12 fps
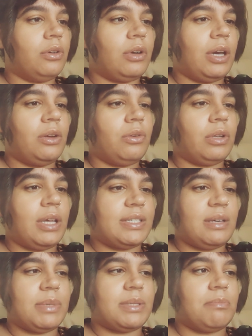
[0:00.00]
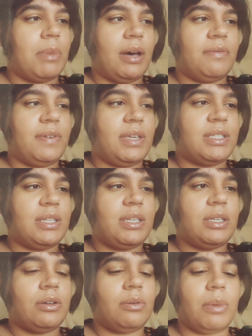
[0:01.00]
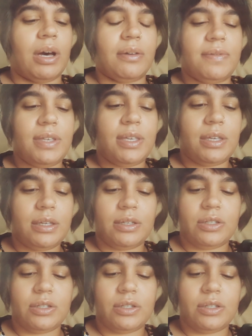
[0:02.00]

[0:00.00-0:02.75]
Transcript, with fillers: I know her last name is Mafi, Tahereh Mafi.